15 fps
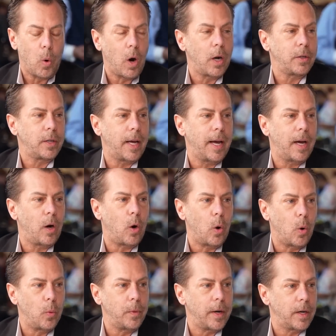want to
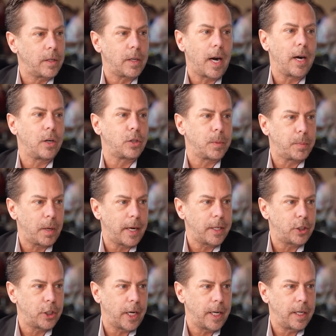own their entire supply
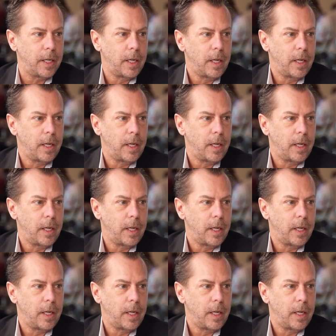chain